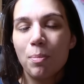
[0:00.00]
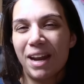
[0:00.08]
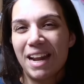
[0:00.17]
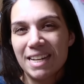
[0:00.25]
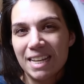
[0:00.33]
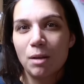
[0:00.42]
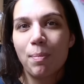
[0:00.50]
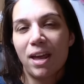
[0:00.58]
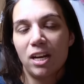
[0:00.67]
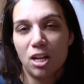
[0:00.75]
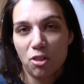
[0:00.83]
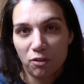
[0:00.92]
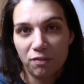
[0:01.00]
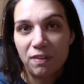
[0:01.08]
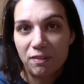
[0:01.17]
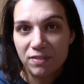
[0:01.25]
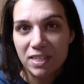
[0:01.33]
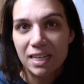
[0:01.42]
but I need about another
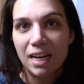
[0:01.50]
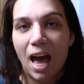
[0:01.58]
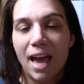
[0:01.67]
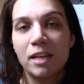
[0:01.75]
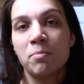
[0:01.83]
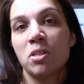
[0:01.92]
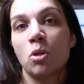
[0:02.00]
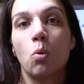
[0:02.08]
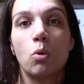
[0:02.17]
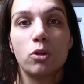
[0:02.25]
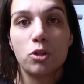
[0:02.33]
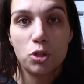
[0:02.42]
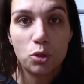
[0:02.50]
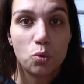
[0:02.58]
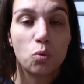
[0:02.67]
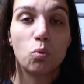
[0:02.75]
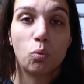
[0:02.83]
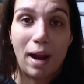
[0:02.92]
15 items in order
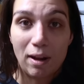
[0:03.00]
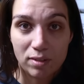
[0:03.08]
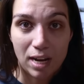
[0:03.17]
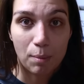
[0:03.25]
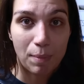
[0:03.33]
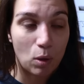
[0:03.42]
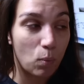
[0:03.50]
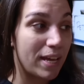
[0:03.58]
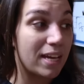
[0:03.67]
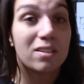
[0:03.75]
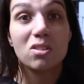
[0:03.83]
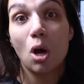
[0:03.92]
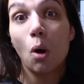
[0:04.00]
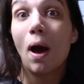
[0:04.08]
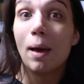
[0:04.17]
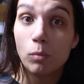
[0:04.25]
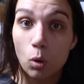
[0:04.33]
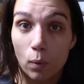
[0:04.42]
to round out my week. So I'm